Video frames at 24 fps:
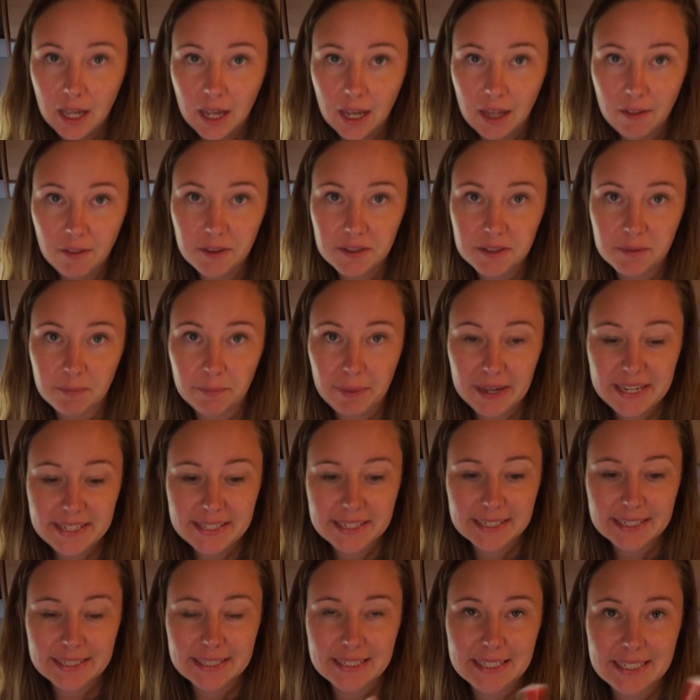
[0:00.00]
And then some
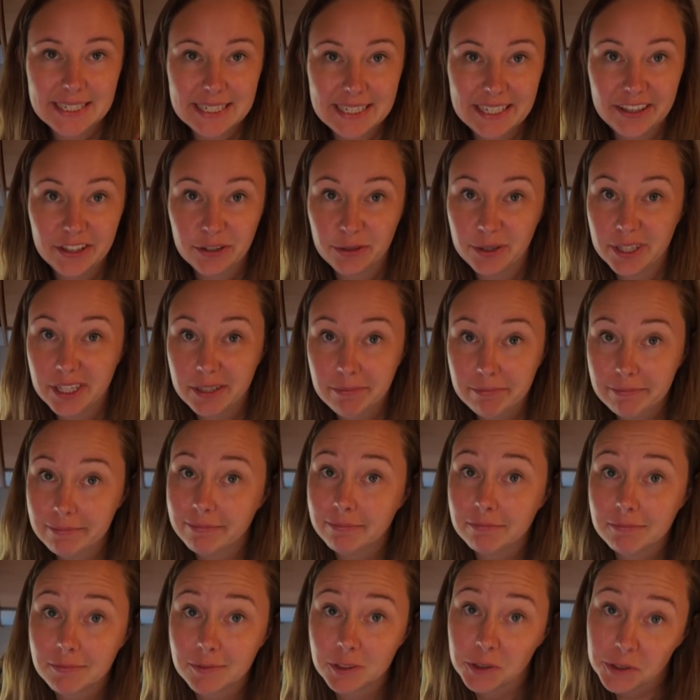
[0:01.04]
basics, needle and thread,
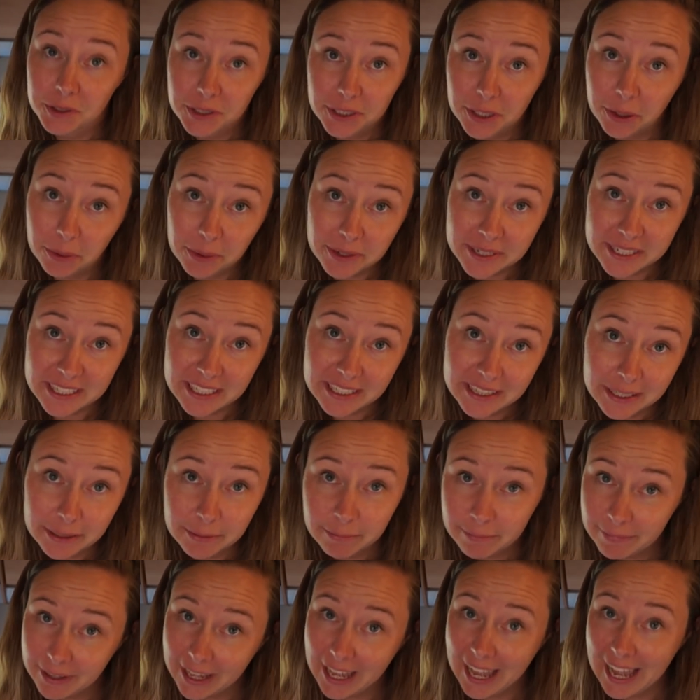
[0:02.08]
because you always need
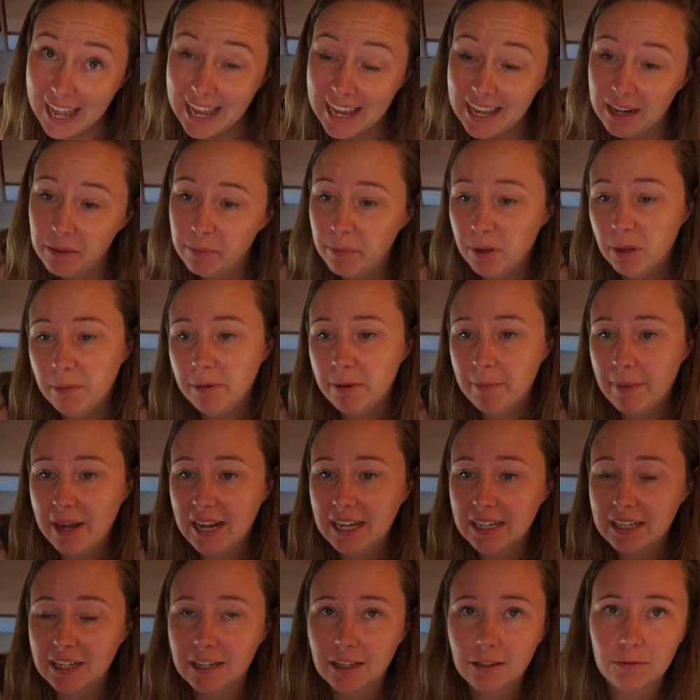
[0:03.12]
them, and permanent
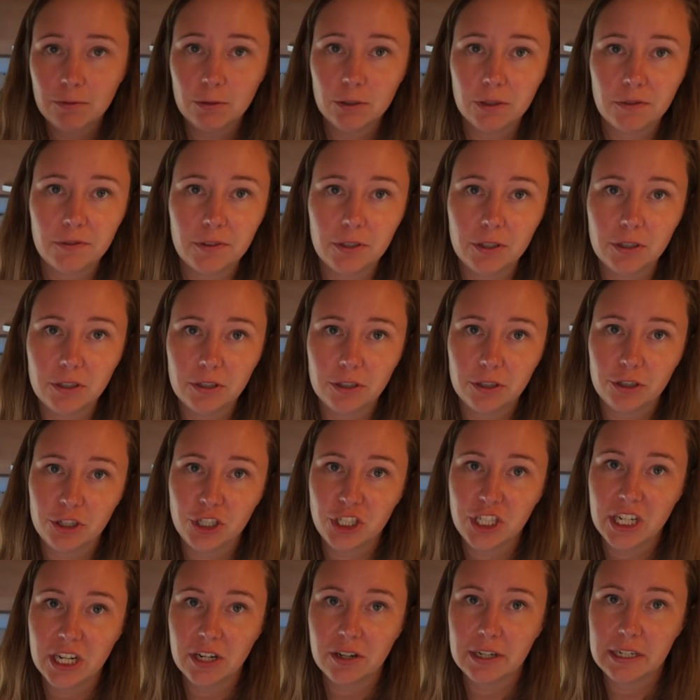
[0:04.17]
marker for if you're
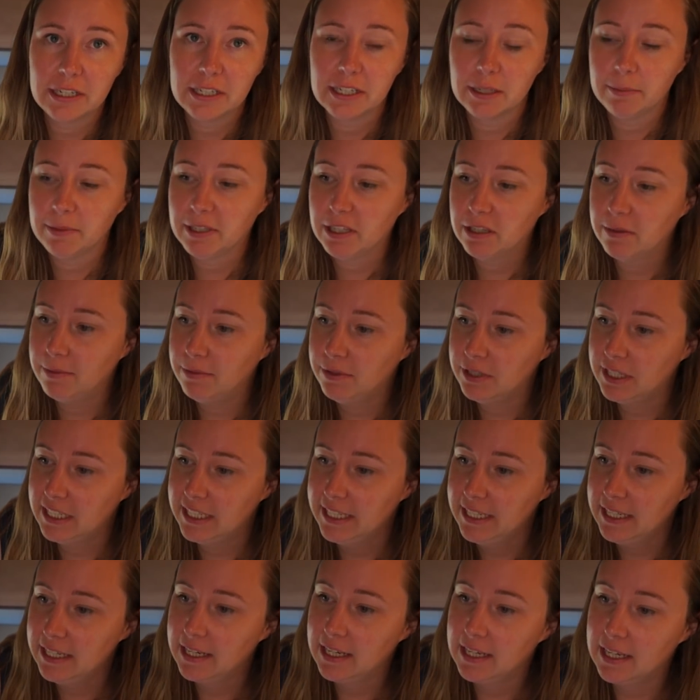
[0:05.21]
sharing something
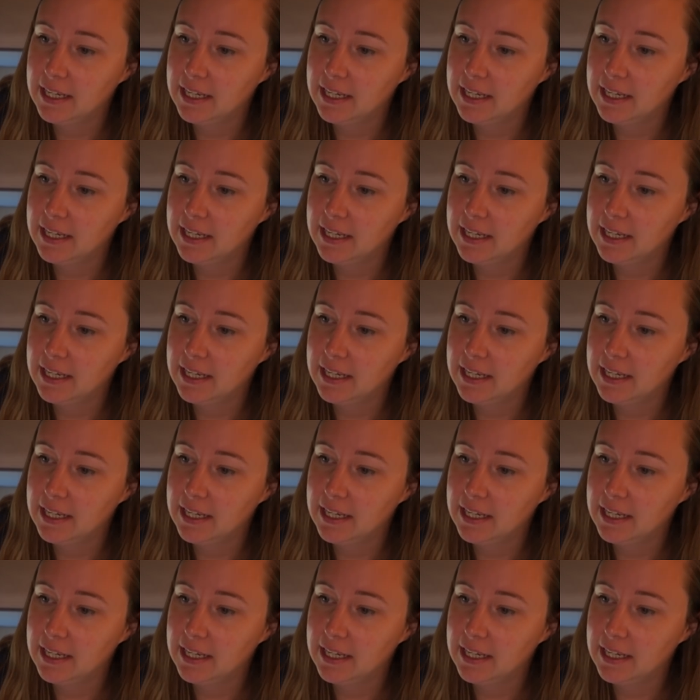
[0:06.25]
communally.